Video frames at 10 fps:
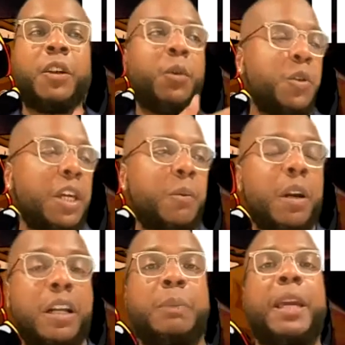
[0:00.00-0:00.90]
So when you get one
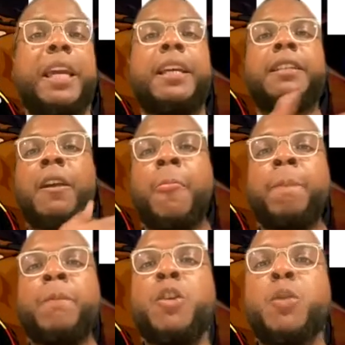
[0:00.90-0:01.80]
of these pens,
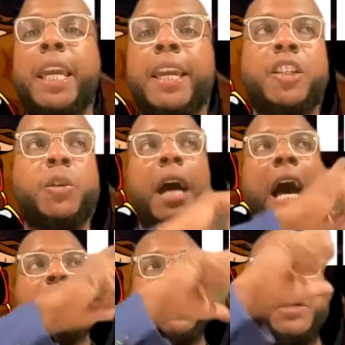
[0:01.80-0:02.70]
you key into a
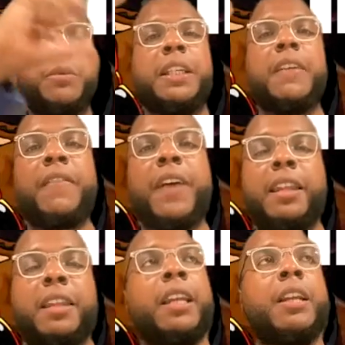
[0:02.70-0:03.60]
high frequency of
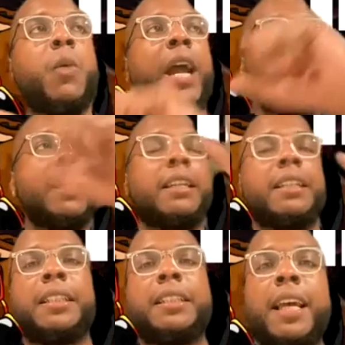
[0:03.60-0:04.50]
faith and a wavelength of
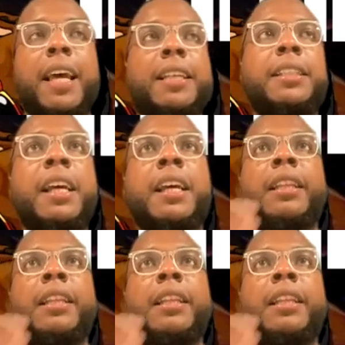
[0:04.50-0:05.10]
success